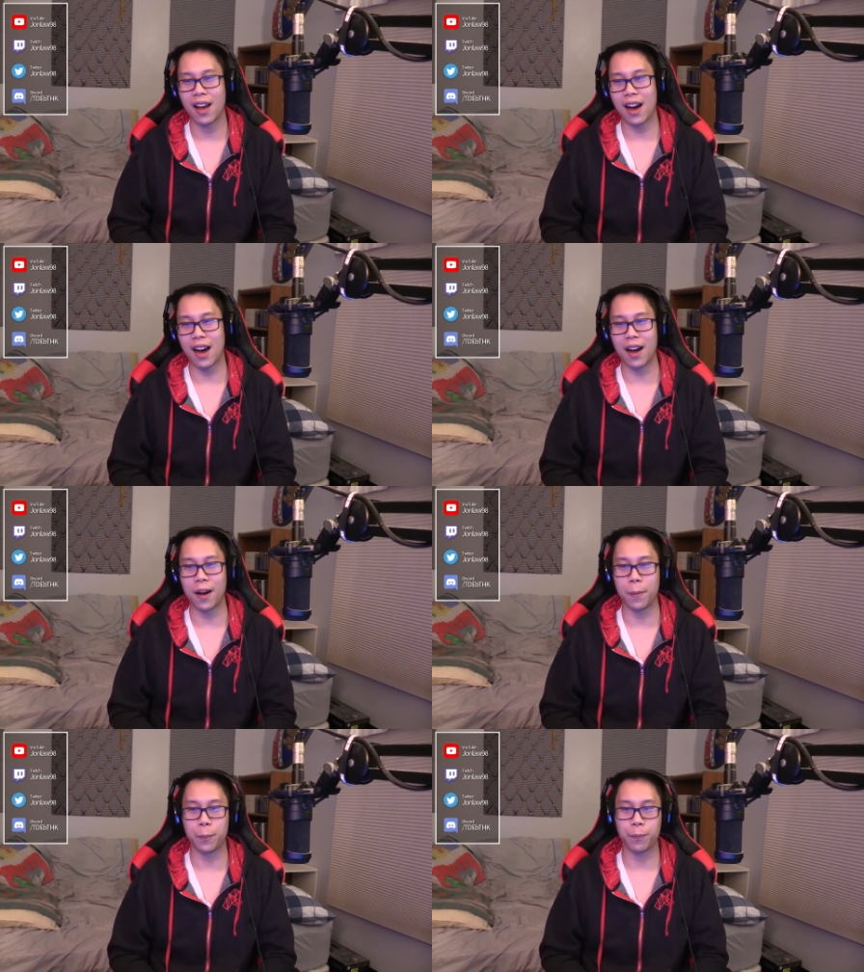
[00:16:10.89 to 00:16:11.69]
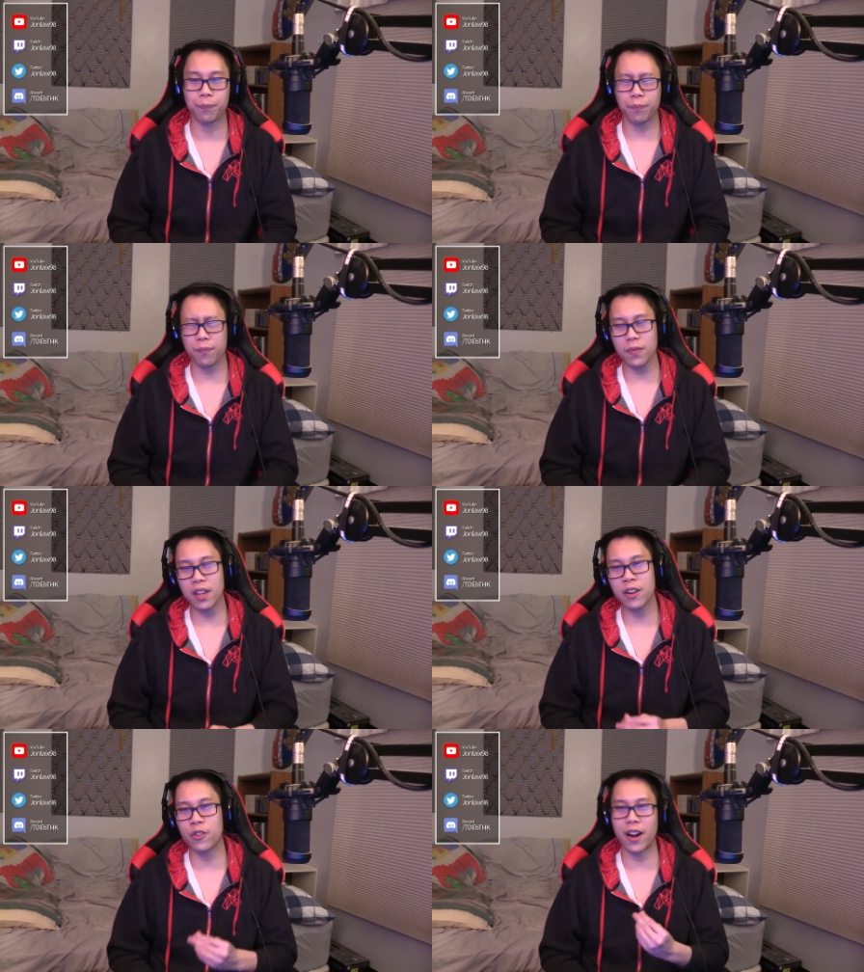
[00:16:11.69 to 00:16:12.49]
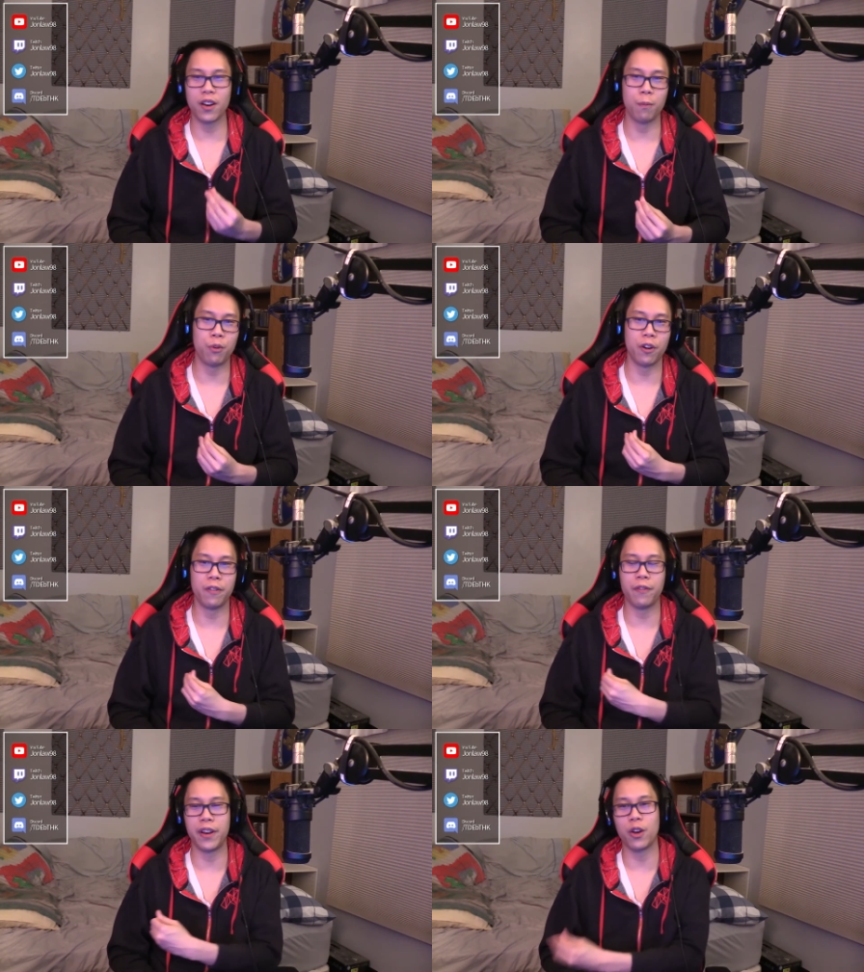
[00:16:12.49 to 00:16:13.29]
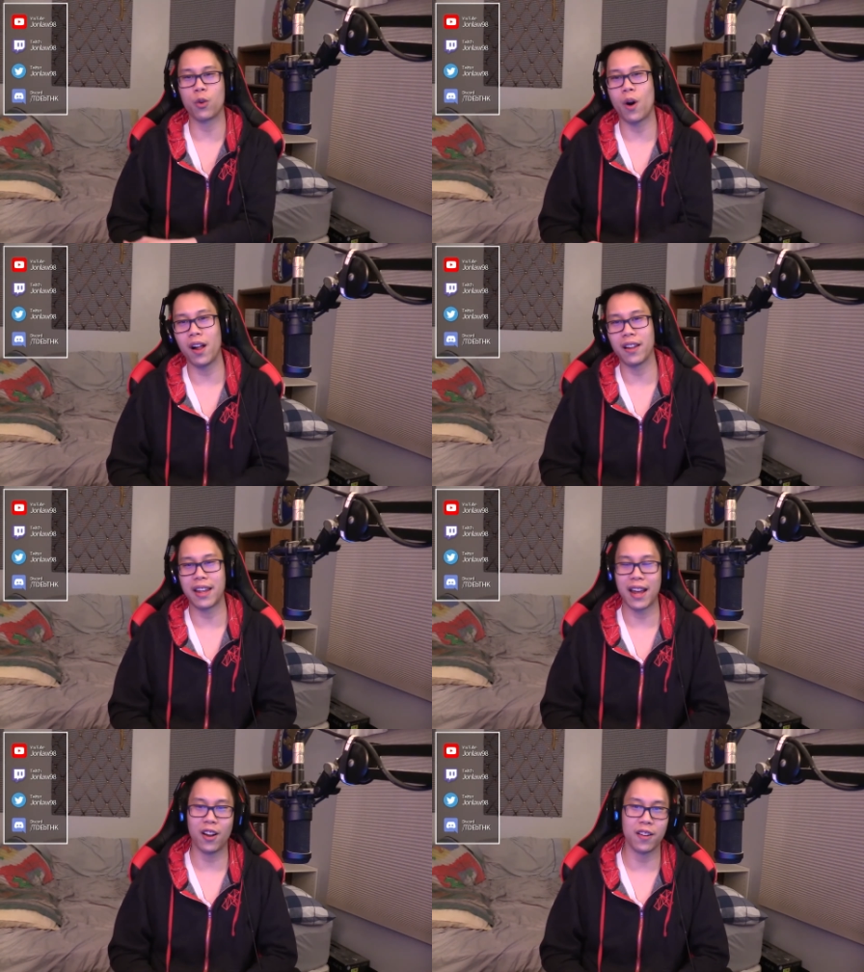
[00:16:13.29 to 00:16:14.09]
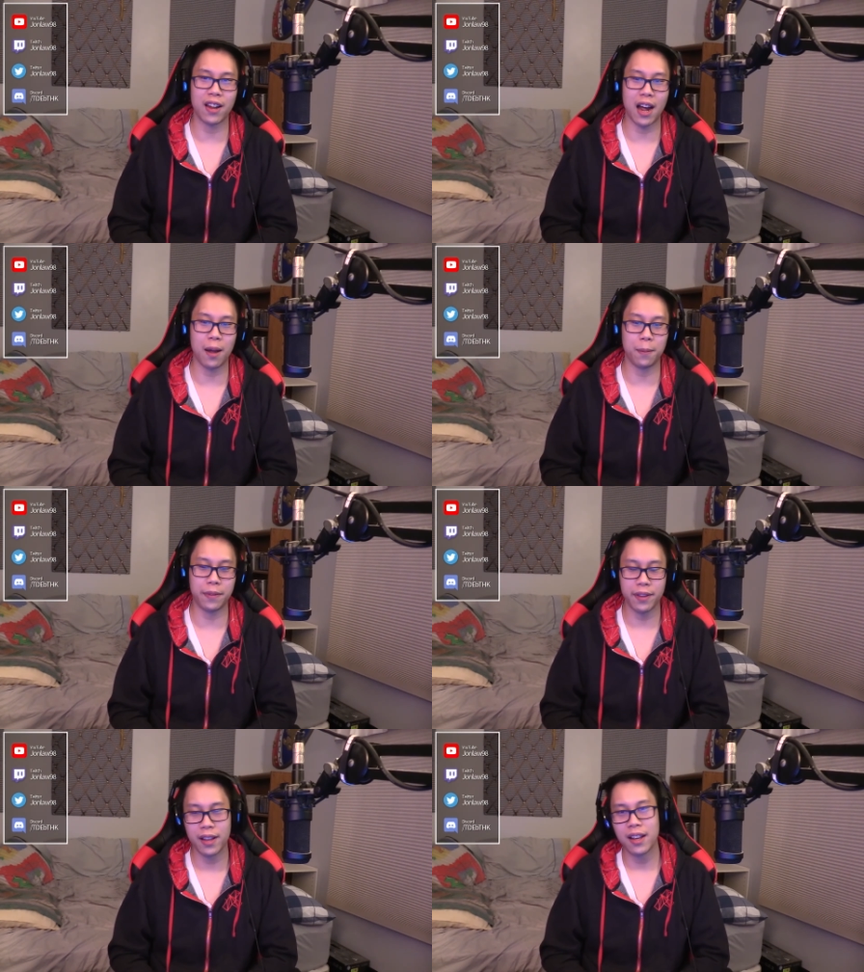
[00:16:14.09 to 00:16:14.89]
trying to improve video quality at all times.